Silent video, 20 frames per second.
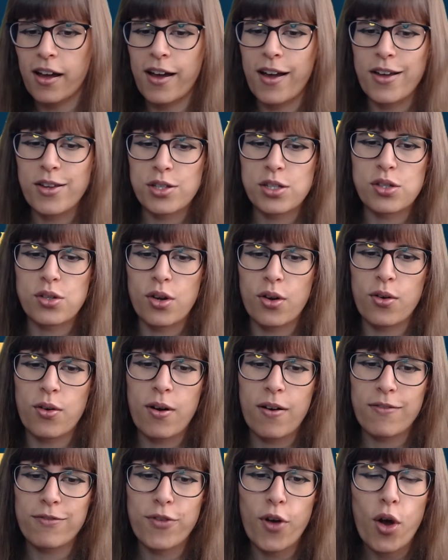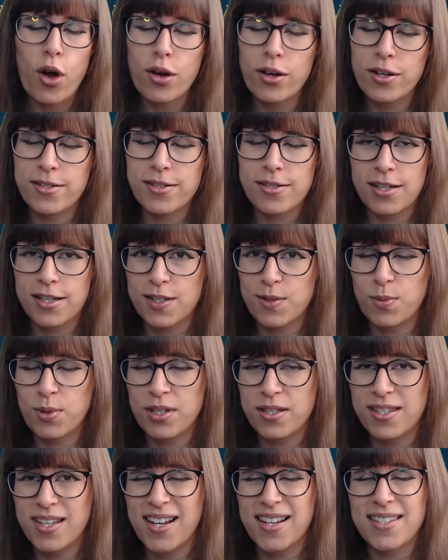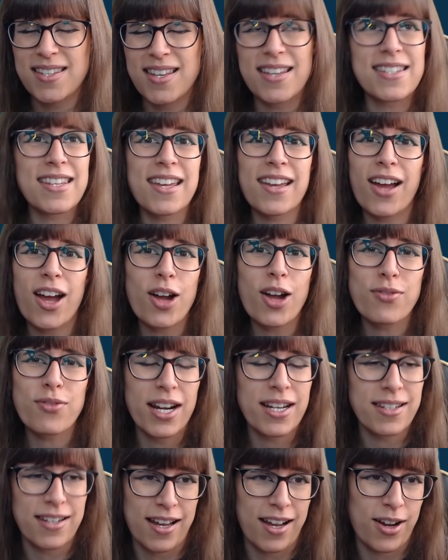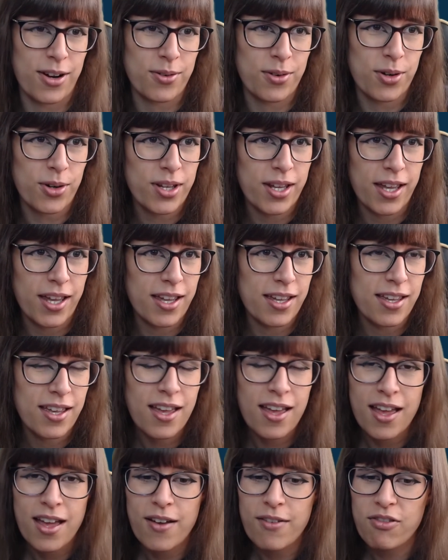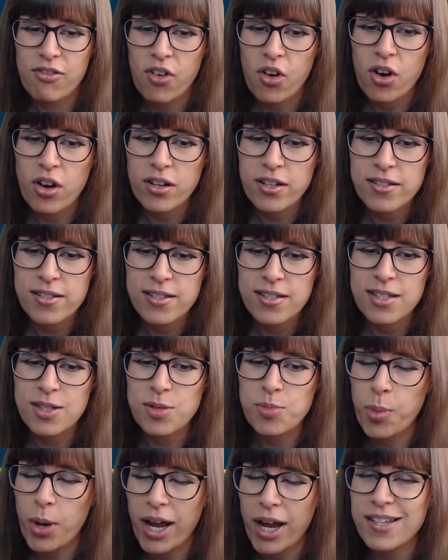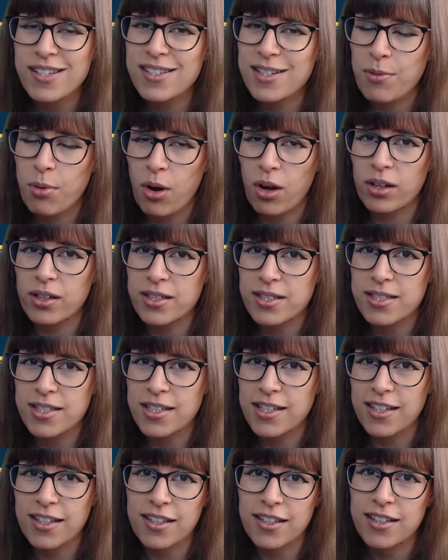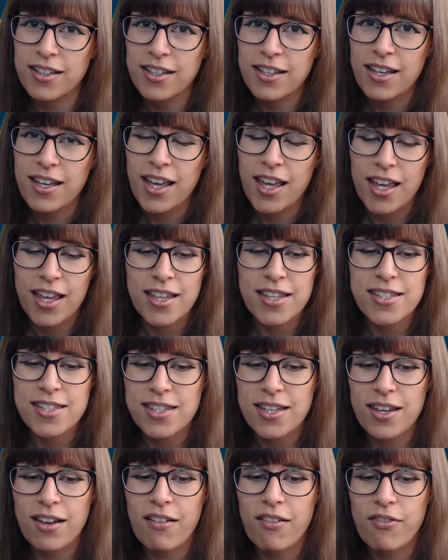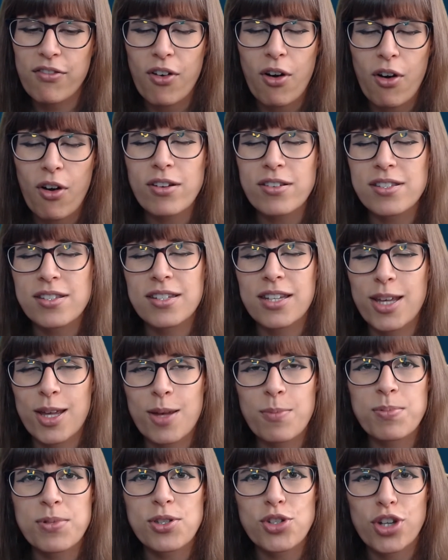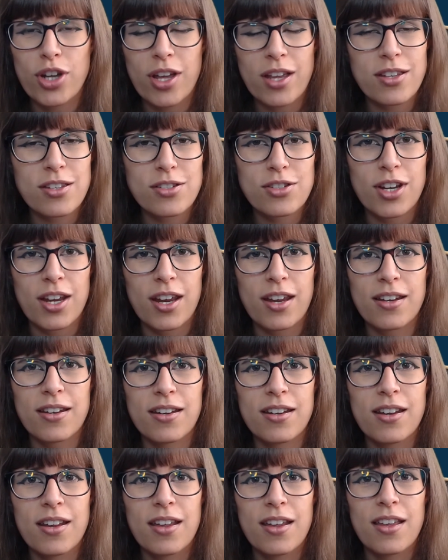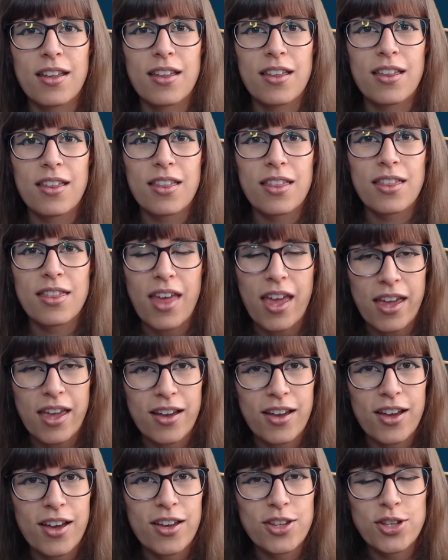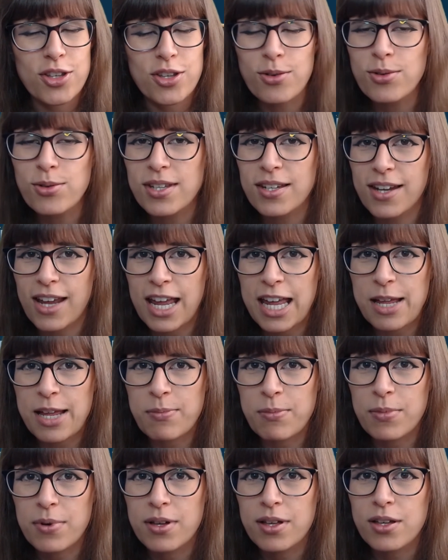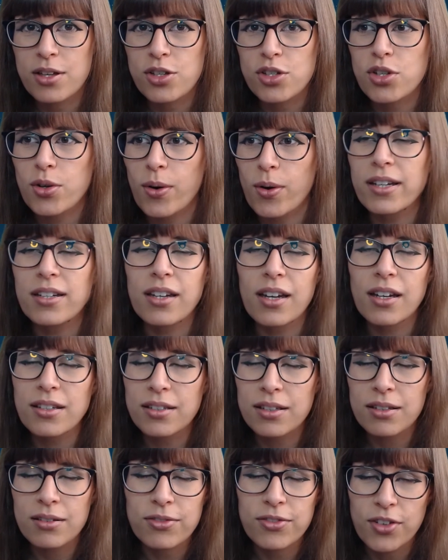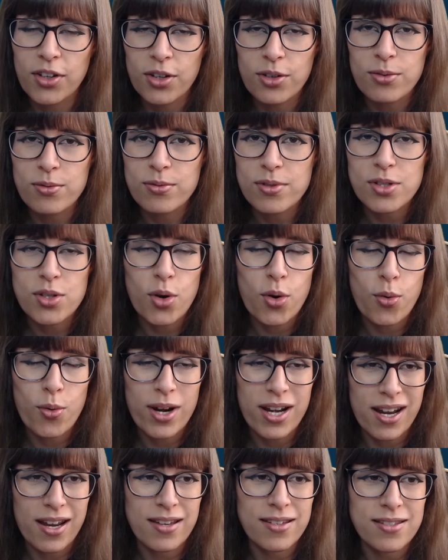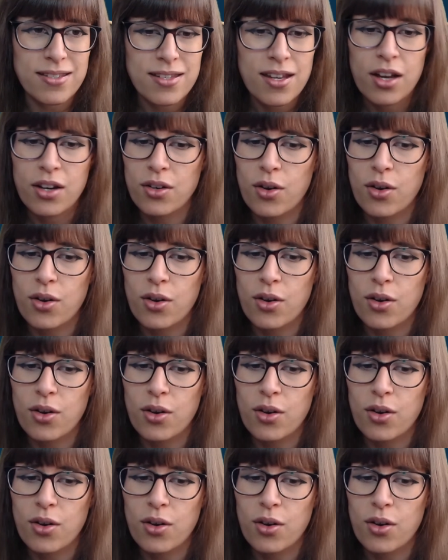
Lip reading: So Vox 616, as they are right now, okay? Vox's best quality is that Vox keeps changing their username, so I get confused who it is.